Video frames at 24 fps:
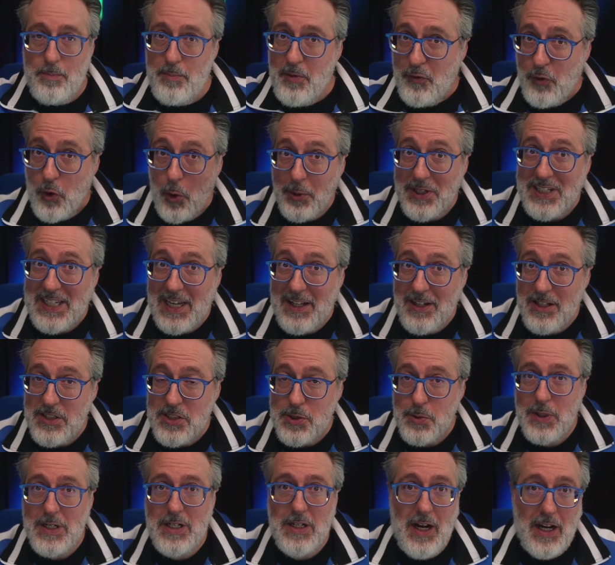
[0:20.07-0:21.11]
Before we get
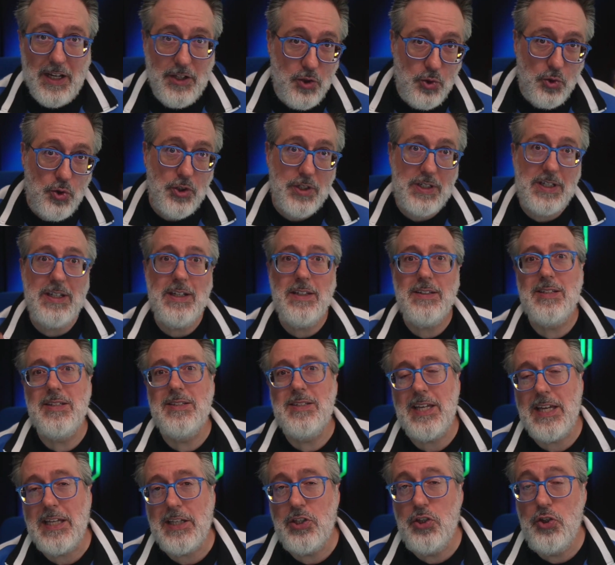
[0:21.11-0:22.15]
into it, are you looking to
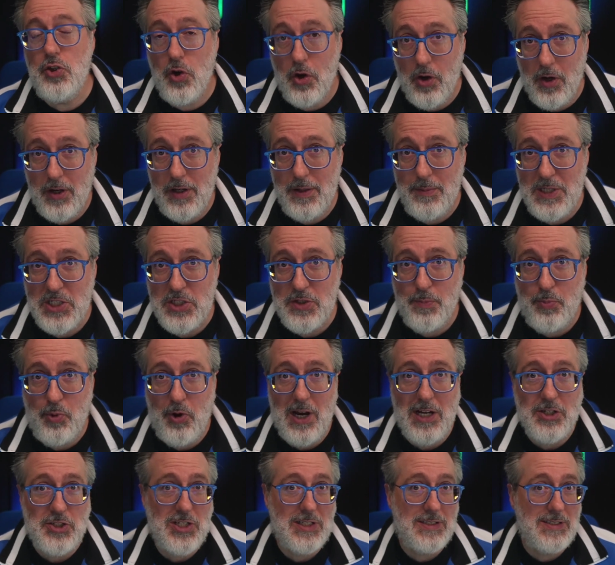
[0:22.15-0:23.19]
take your automation
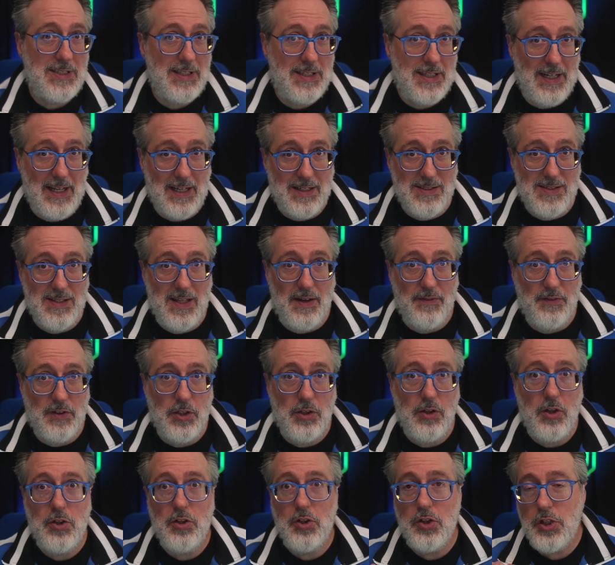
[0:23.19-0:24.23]
project to the next
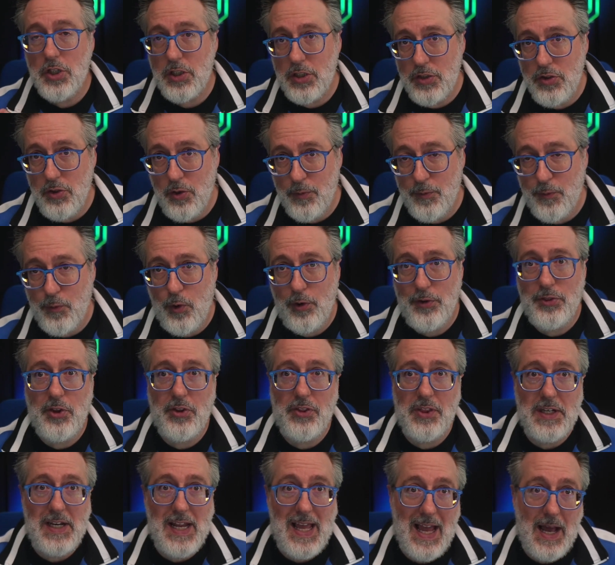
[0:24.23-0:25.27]
level? Look no further
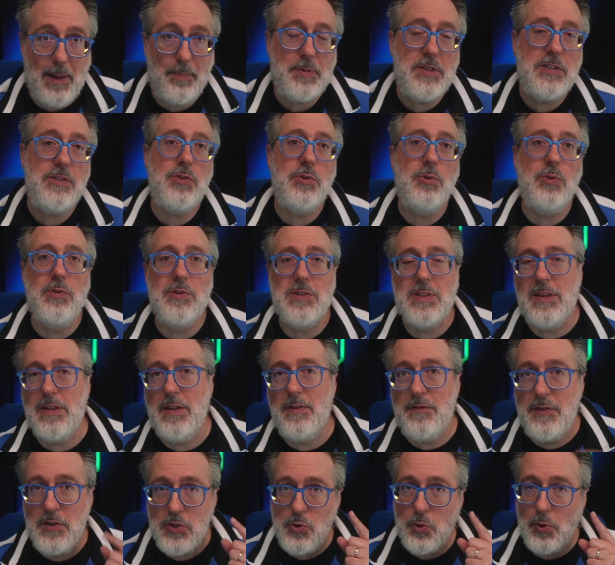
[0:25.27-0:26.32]
than Applitools and their
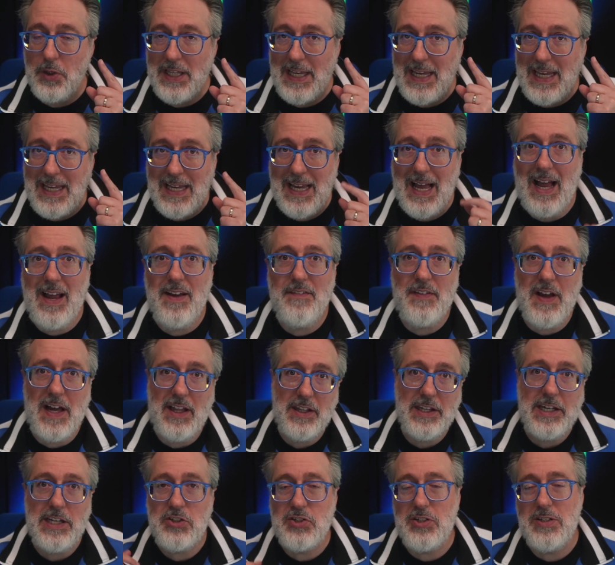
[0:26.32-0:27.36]
visual AI
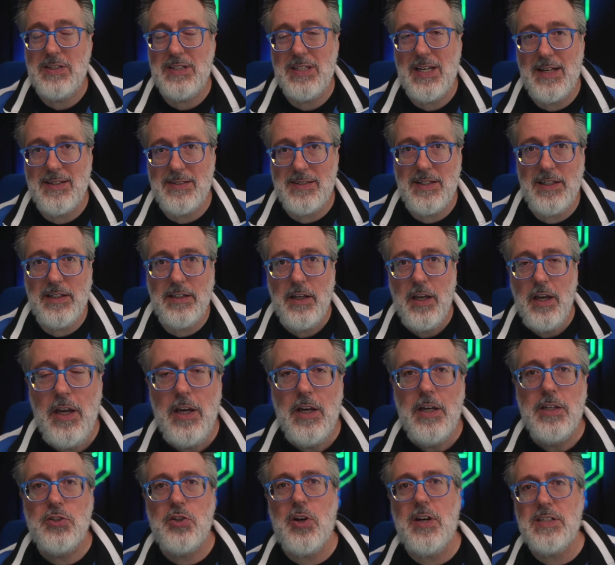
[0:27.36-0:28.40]
validation testing
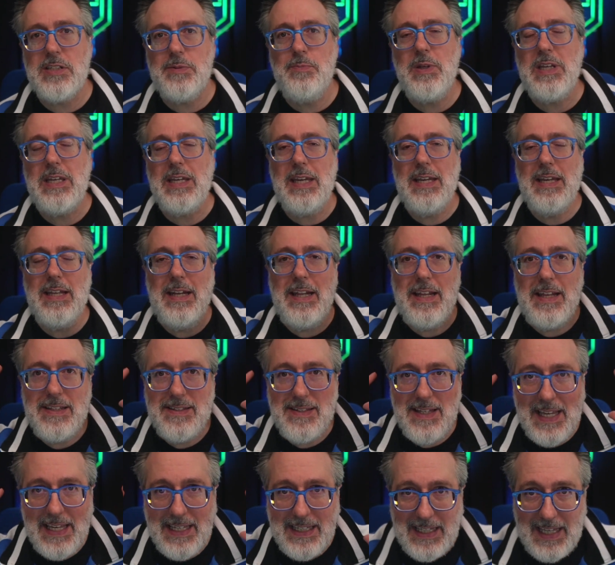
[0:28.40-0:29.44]
Trust me, it is
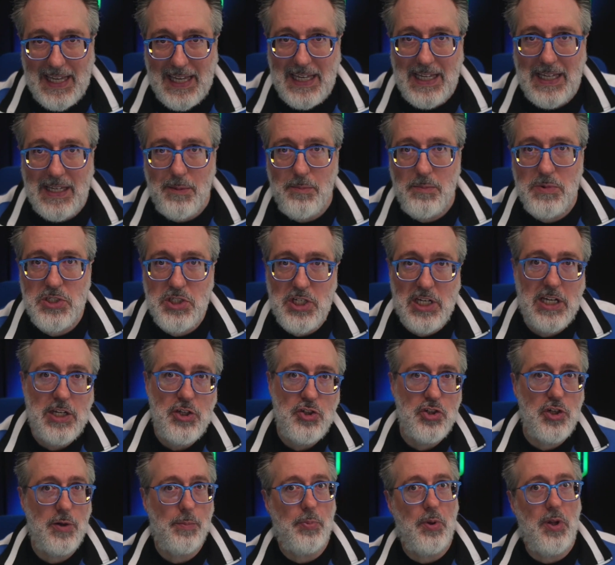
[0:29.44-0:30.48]
a game
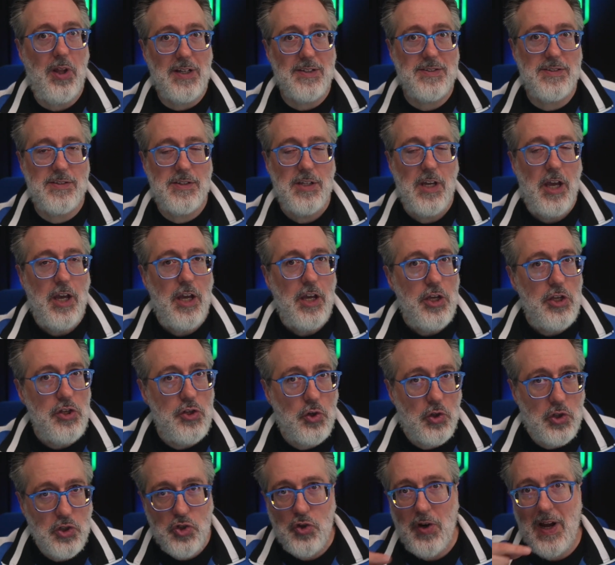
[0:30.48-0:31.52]
changer. Plus, you
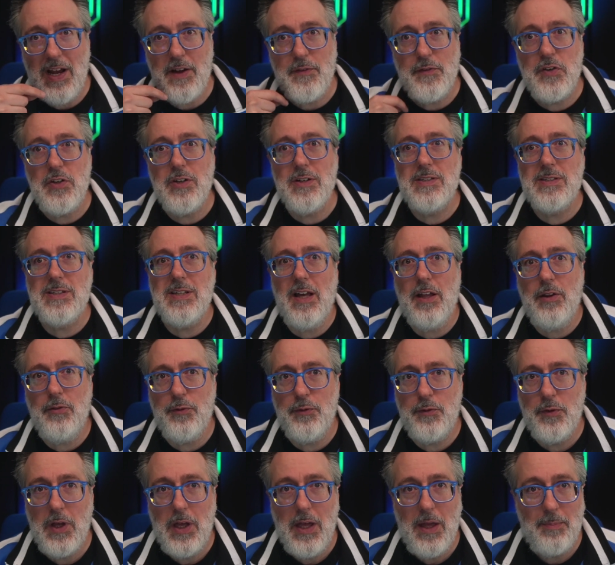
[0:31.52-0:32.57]
could try it for yourself
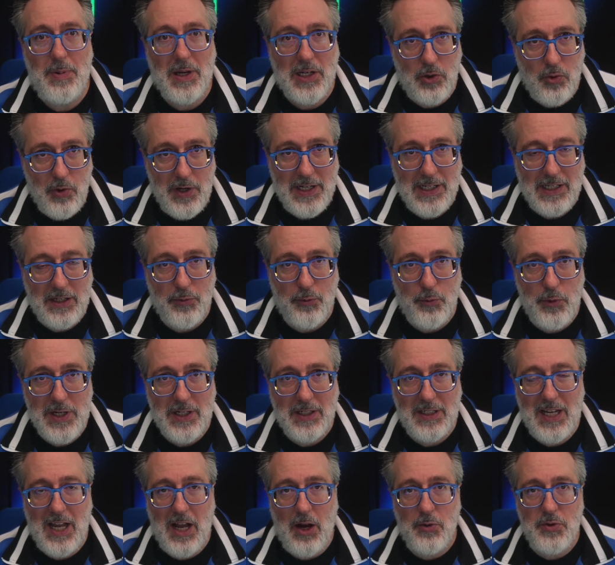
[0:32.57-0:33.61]
by creating a free
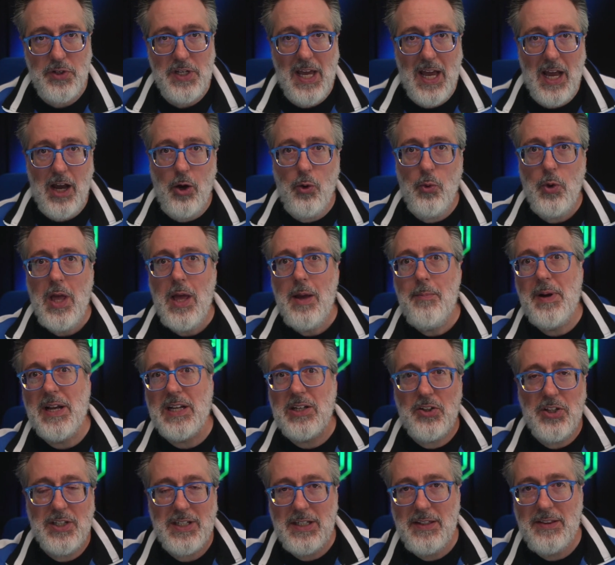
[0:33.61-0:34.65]
account now by
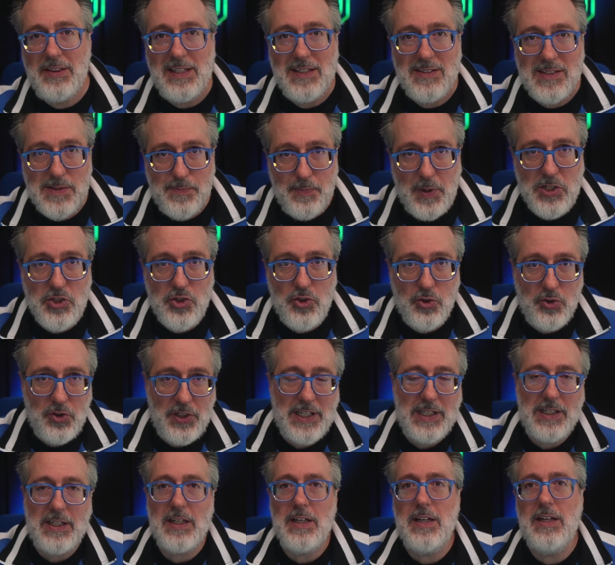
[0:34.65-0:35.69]
clicking the special
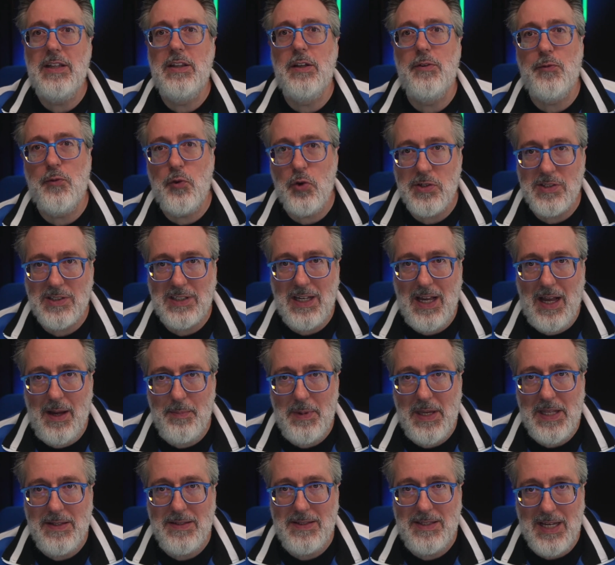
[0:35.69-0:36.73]
link in the first
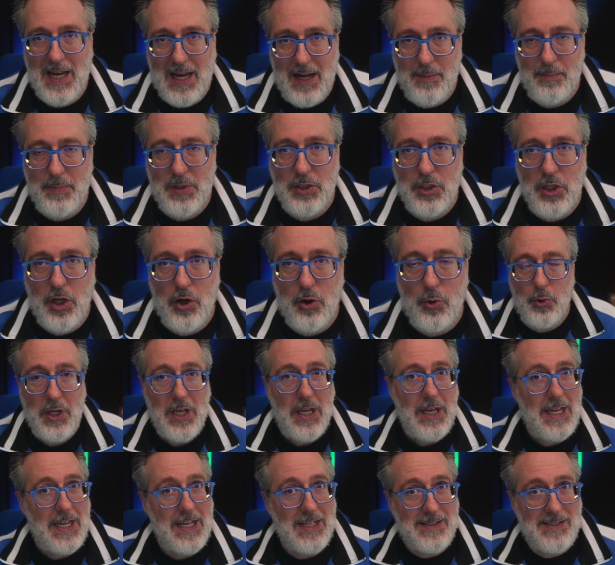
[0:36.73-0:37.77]
comment down below
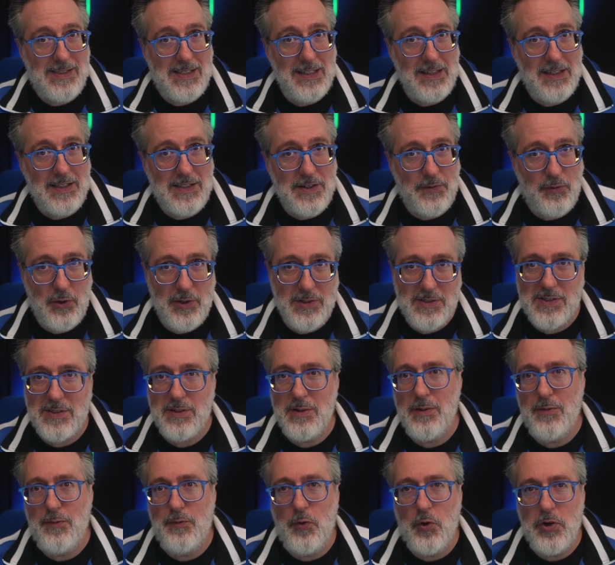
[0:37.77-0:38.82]
and see the difference
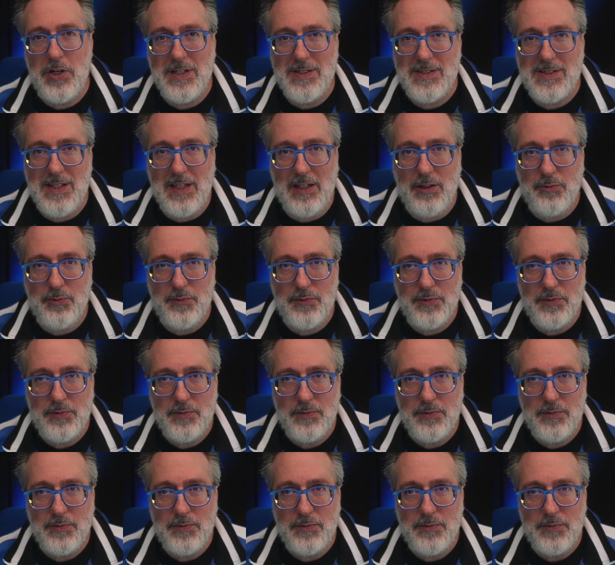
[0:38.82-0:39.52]
for yourself.